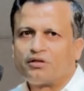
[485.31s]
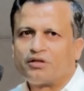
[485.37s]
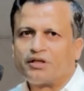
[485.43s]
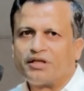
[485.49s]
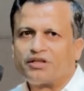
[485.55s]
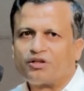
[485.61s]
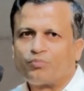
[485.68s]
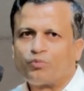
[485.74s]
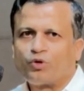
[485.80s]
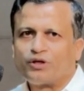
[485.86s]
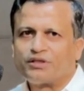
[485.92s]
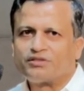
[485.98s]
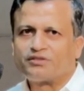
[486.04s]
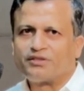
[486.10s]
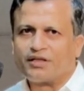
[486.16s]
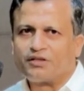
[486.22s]
data
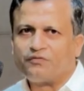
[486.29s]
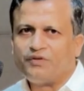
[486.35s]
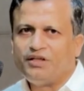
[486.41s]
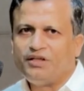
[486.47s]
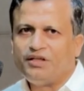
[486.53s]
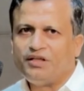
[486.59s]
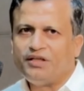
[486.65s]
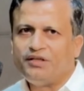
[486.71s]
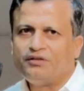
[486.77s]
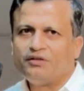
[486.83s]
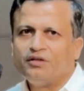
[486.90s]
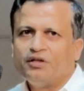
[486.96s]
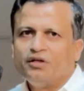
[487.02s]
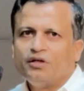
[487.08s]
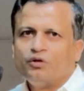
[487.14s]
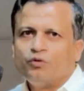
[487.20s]
points that we need
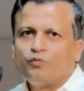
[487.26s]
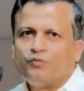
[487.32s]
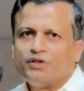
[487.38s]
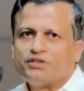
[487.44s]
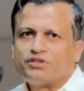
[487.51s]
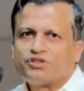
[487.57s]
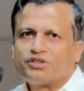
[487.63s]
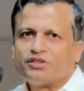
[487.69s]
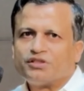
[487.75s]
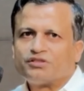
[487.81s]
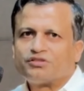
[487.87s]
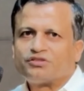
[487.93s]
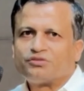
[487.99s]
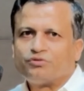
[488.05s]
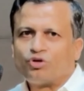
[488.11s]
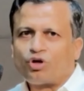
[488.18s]
which
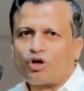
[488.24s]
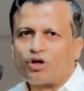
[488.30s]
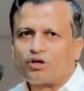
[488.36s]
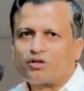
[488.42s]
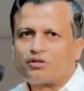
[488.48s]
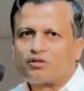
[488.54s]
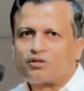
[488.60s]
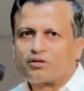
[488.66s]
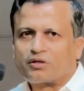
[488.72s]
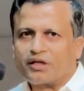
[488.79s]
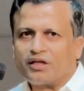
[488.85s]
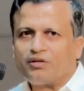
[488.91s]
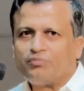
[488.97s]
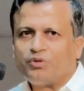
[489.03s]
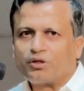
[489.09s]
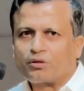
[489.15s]
is not
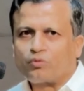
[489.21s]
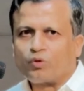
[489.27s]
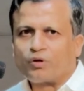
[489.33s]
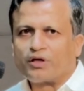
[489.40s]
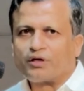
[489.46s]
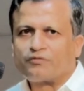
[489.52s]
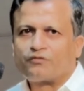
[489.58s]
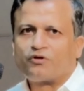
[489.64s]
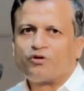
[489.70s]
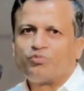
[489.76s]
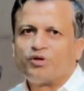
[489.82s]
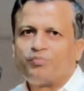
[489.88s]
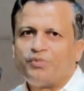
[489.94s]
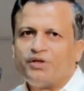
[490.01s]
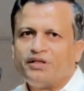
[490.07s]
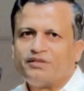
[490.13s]
can be acquired from
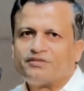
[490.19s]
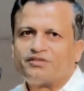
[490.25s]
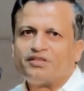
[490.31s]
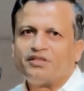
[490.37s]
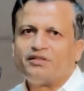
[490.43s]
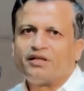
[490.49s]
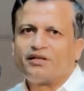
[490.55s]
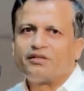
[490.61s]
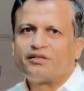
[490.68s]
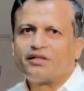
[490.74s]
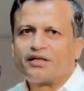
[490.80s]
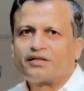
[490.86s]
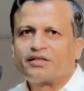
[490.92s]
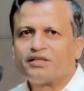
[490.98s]
a PLC, then in that